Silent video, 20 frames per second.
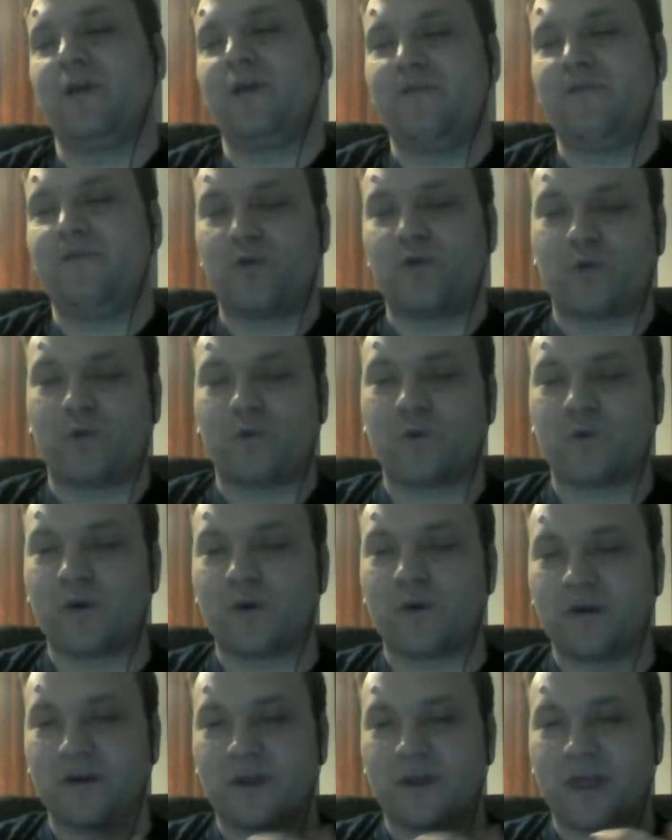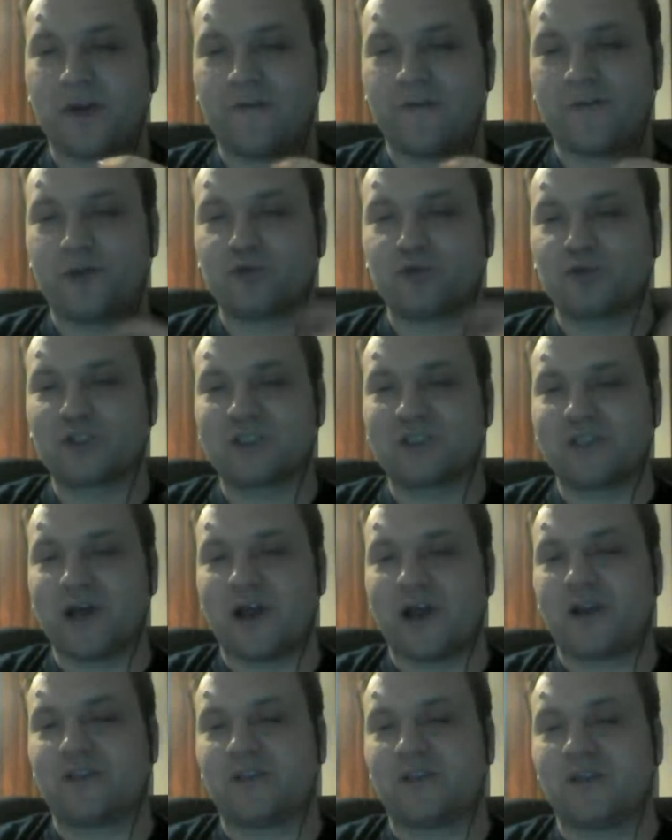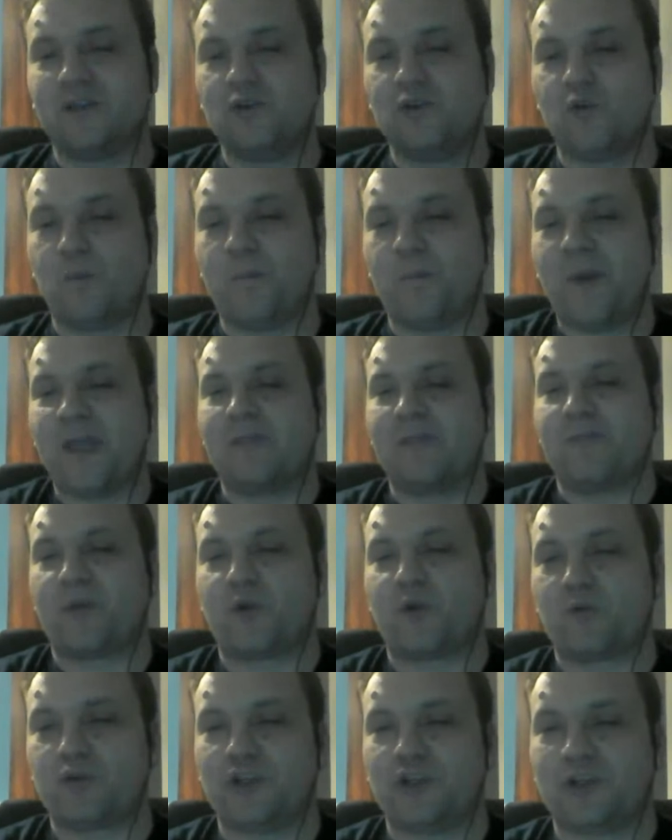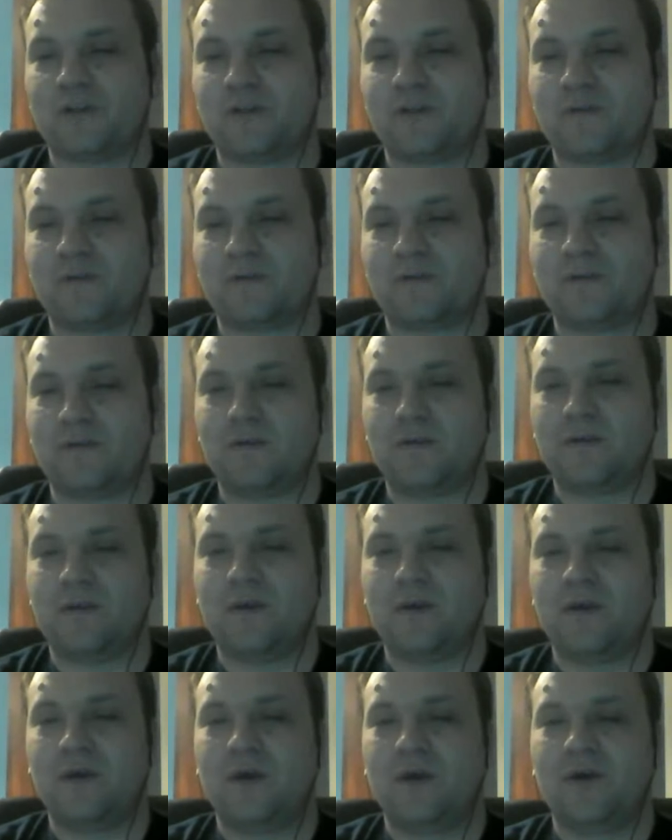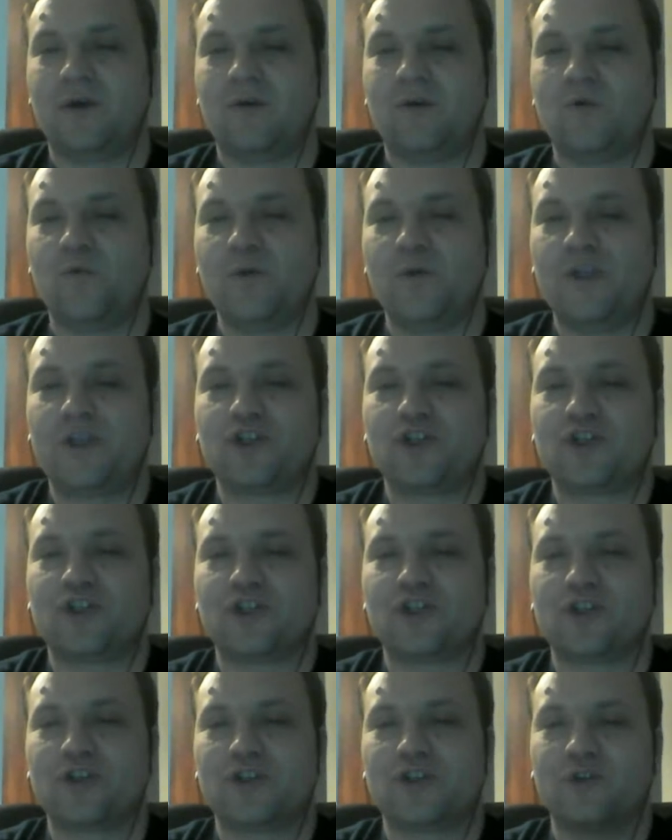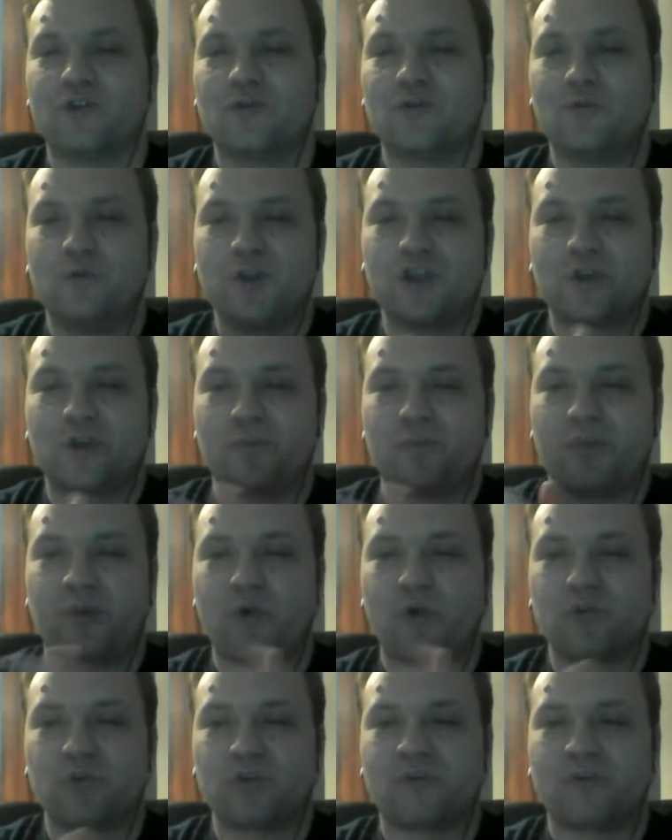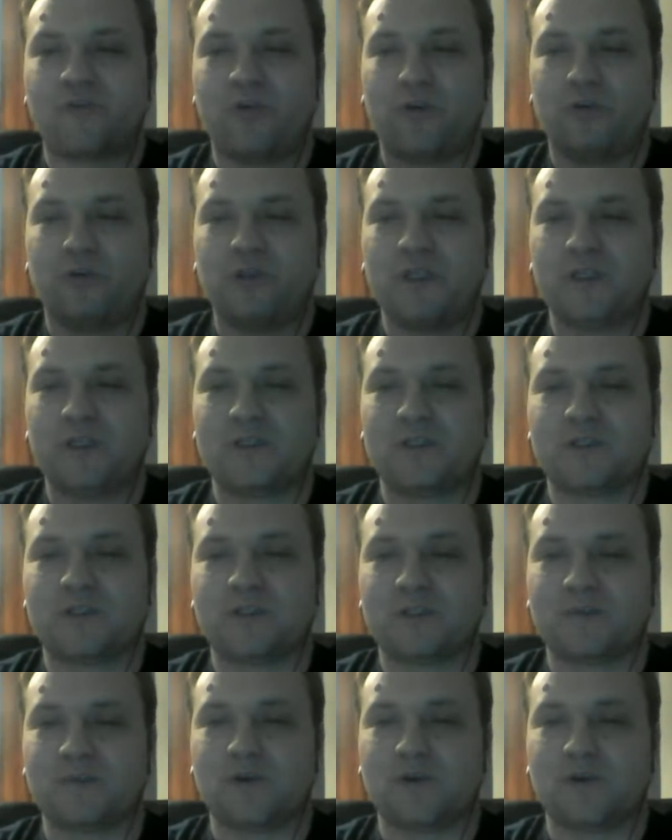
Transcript: if you have to start a new pet project, which which approach of all these